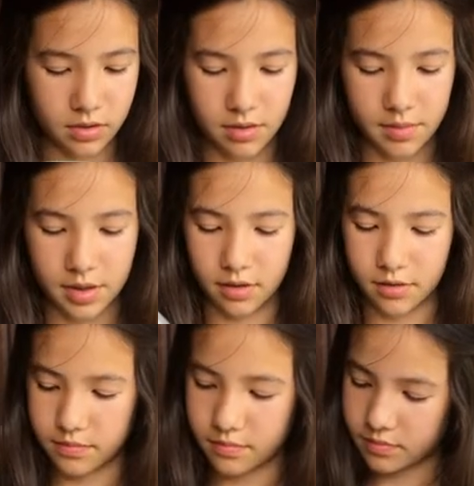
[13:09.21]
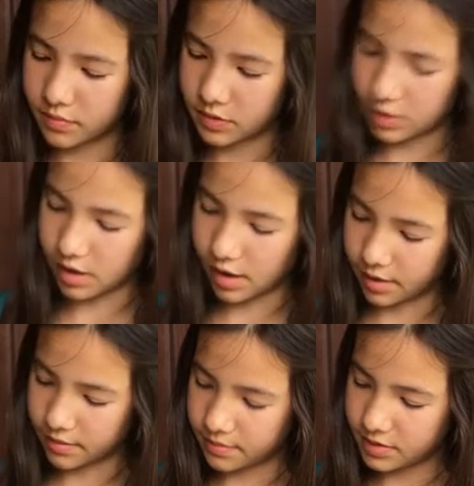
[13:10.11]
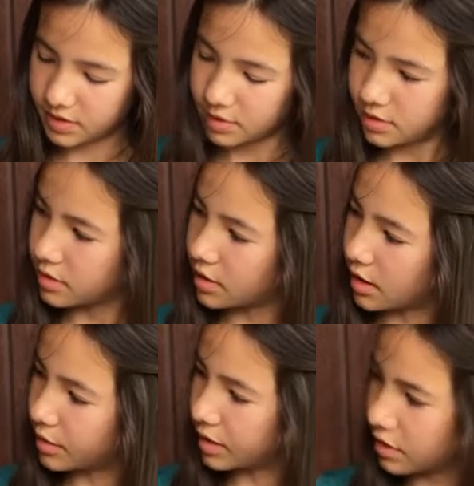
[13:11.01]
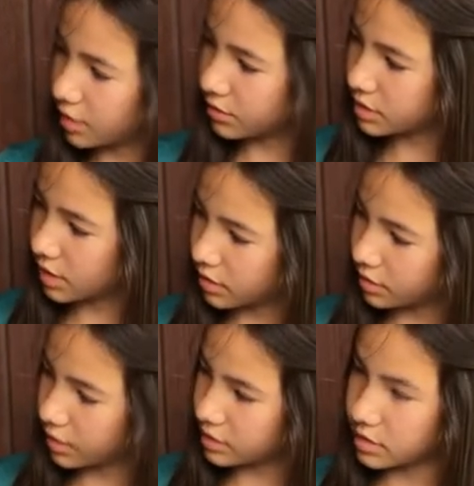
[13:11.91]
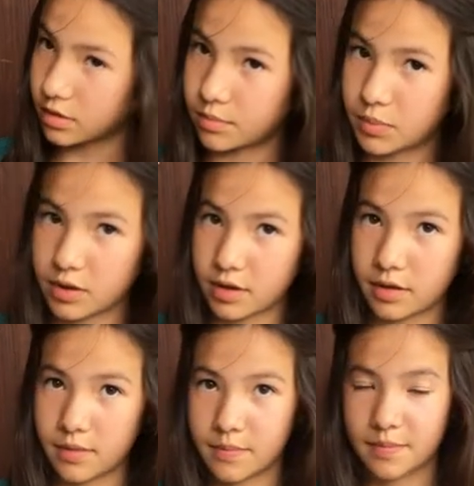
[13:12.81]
There we go. Yeah. Oh, my goat's got a nice little beard.